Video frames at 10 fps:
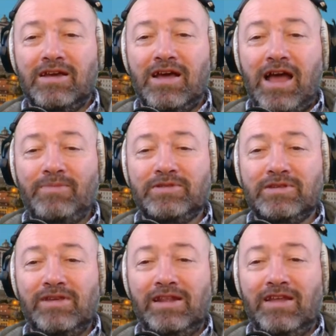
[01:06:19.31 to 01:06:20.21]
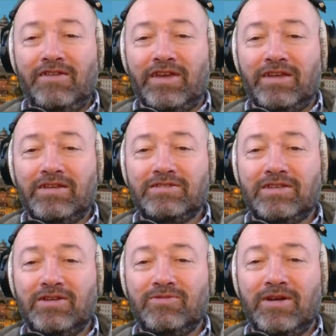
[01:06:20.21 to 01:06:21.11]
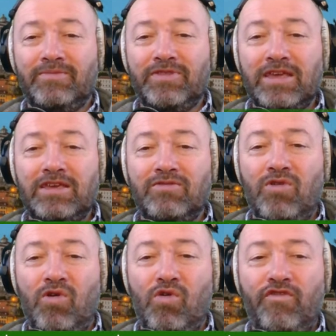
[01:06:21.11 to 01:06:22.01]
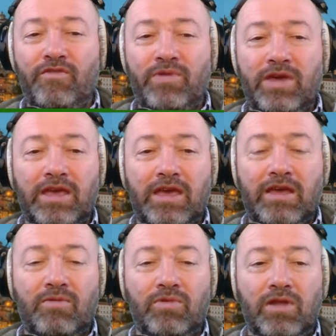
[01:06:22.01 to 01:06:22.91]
Absolutely love it. So thank you all for being here.